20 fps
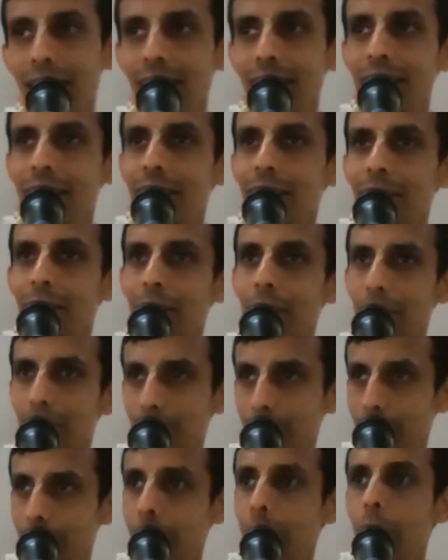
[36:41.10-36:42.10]
each other
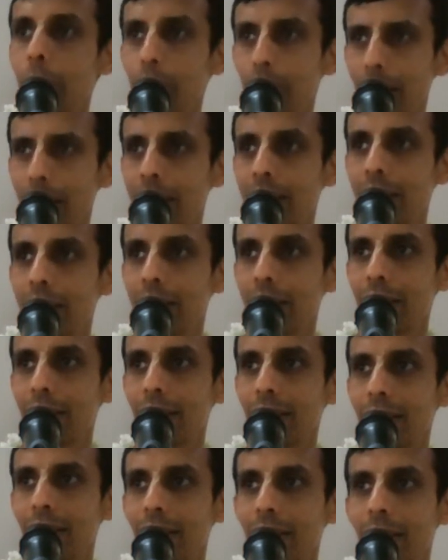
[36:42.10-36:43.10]
or to fight each
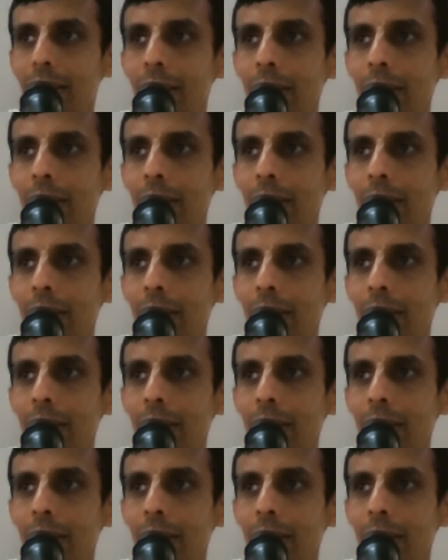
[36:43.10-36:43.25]
other,